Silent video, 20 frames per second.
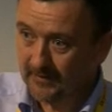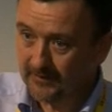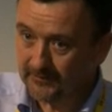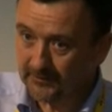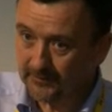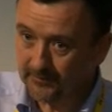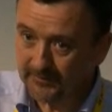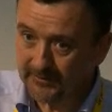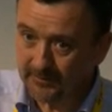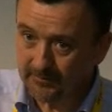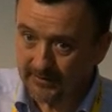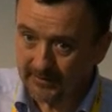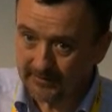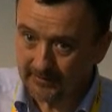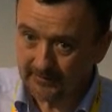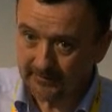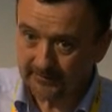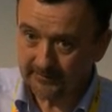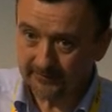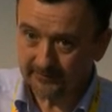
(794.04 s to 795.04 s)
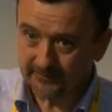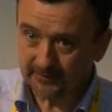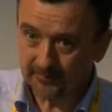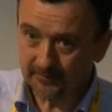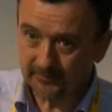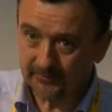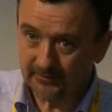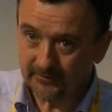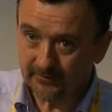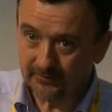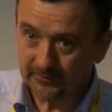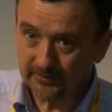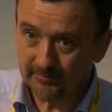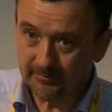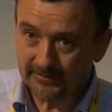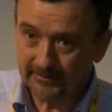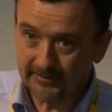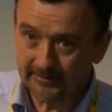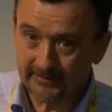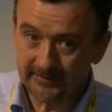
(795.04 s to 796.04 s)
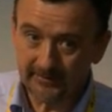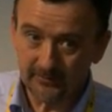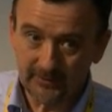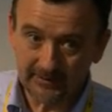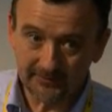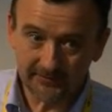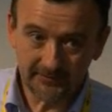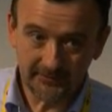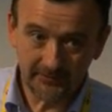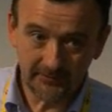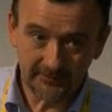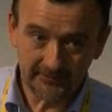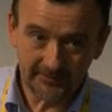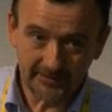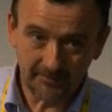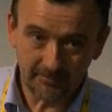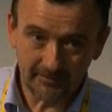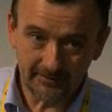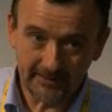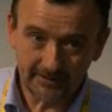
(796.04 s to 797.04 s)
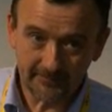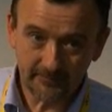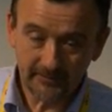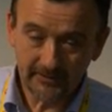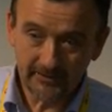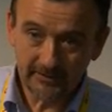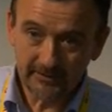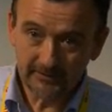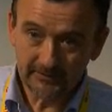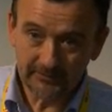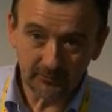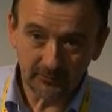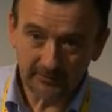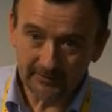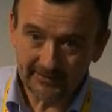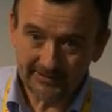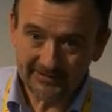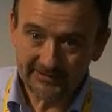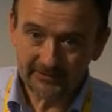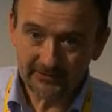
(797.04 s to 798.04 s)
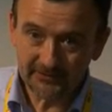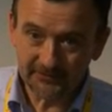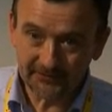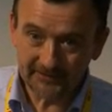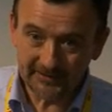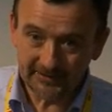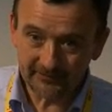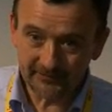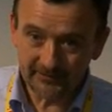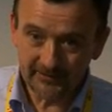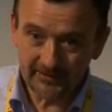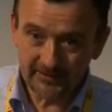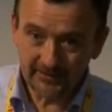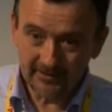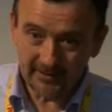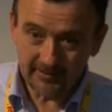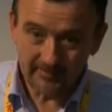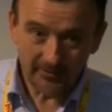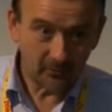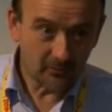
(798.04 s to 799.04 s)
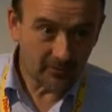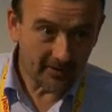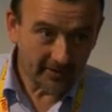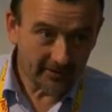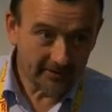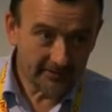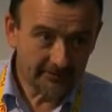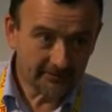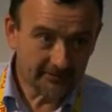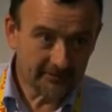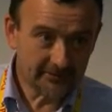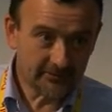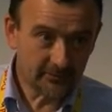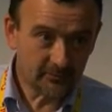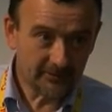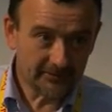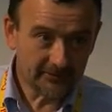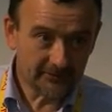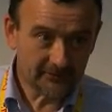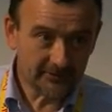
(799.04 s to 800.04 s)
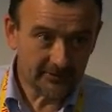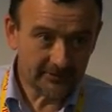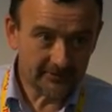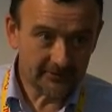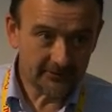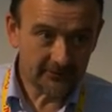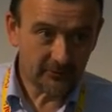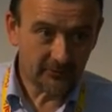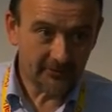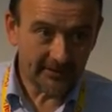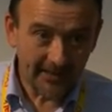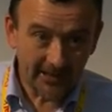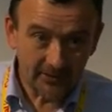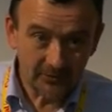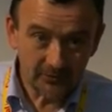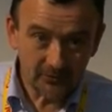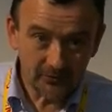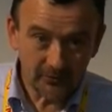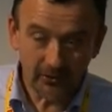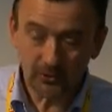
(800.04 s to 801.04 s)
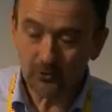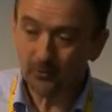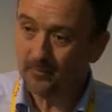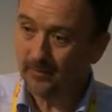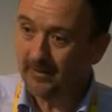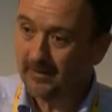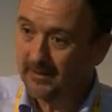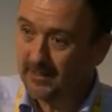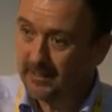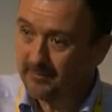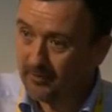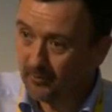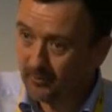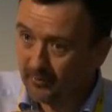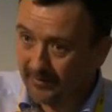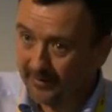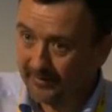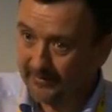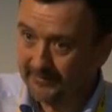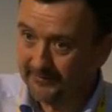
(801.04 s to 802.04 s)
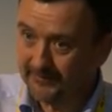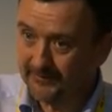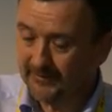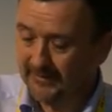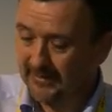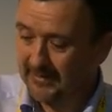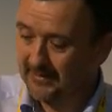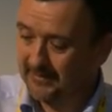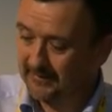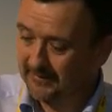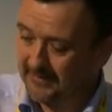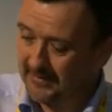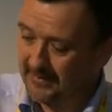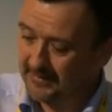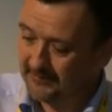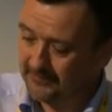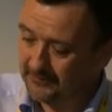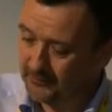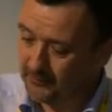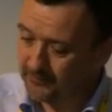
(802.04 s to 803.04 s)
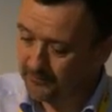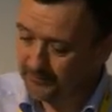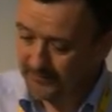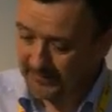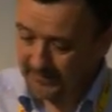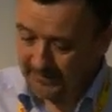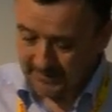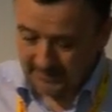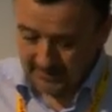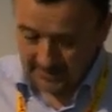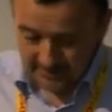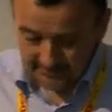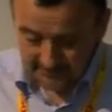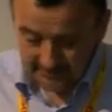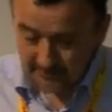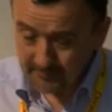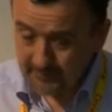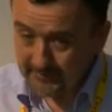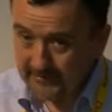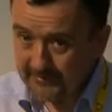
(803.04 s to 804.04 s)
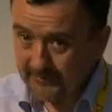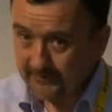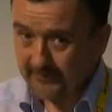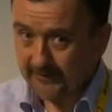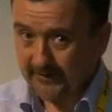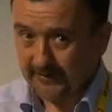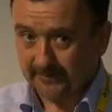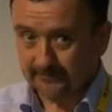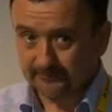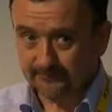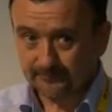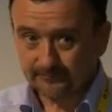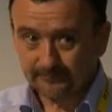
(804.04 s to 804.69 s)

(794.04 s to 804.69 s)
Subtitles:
in terms of the model and in terms of your own ability to execute on that plan. Don't lie to yourself about what it is that you want to try to do and how you know about what it is you can and can't do. And then believe in that.